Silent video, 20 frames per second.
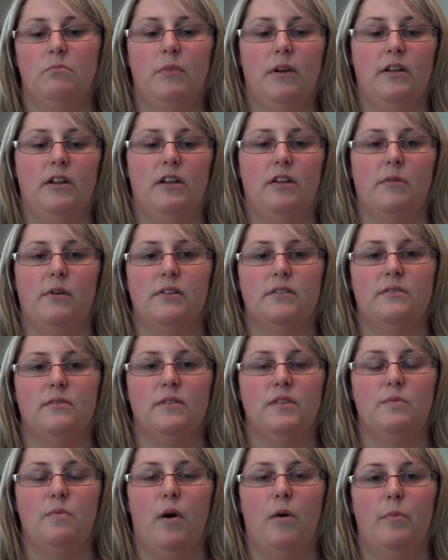But anyways,
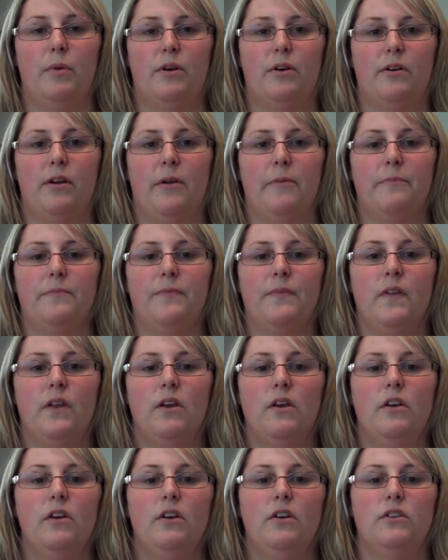it's all better now.
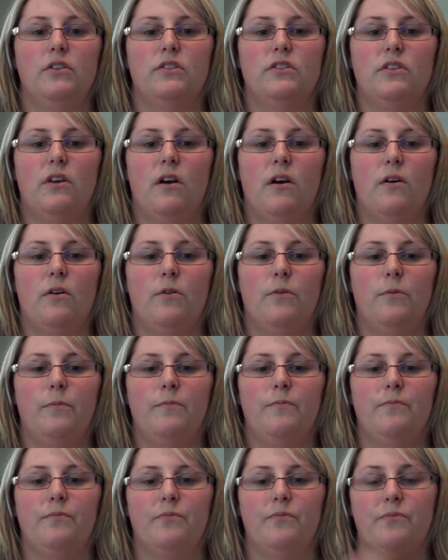So
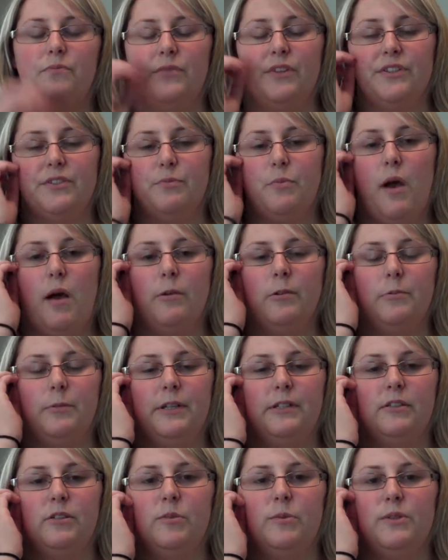that's
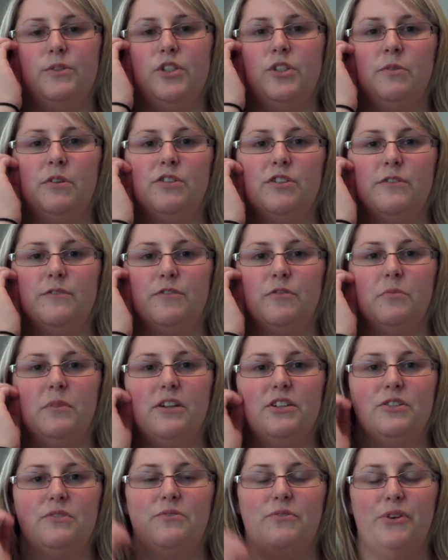probably a little bit too much
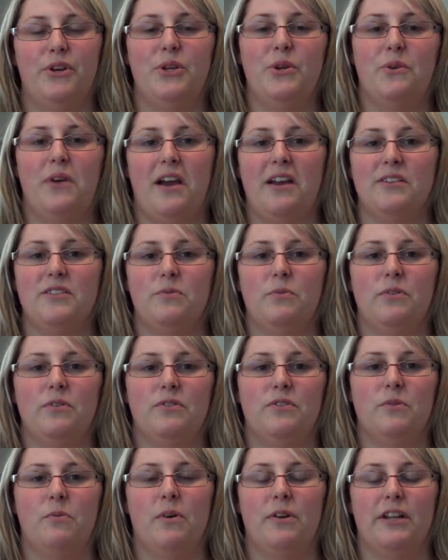information for you guys
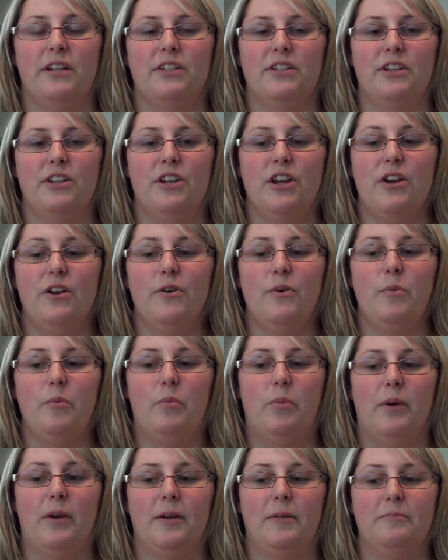wanting to
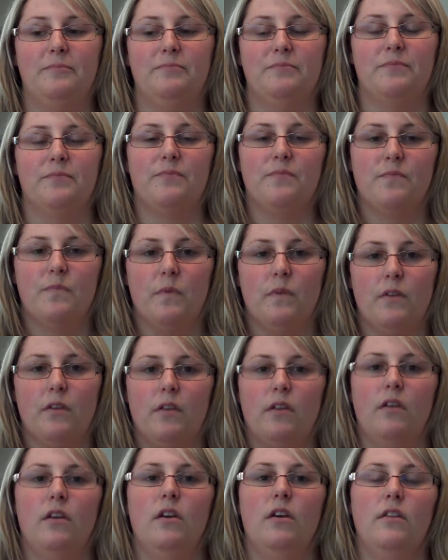know, but
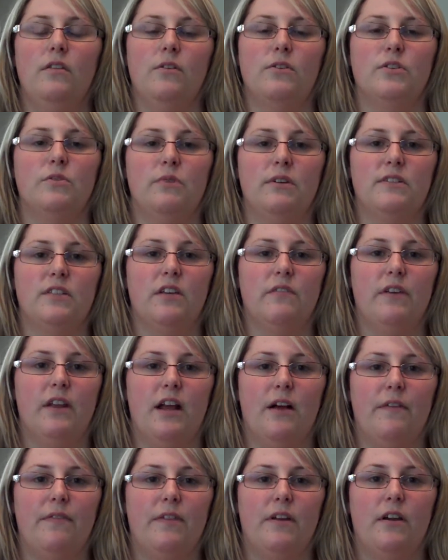there's a risk of it
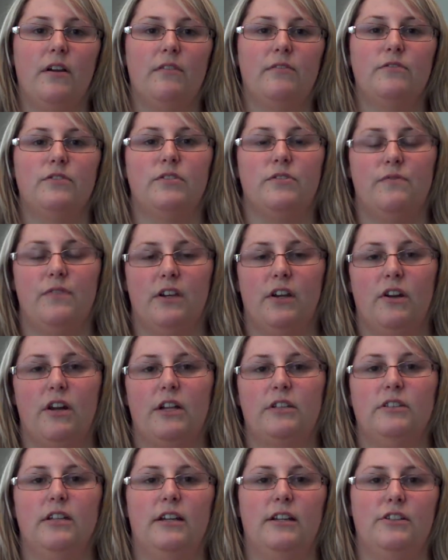out there. Just figured
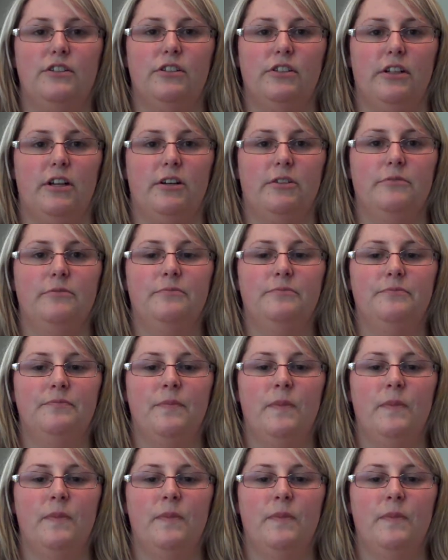I'd let you know.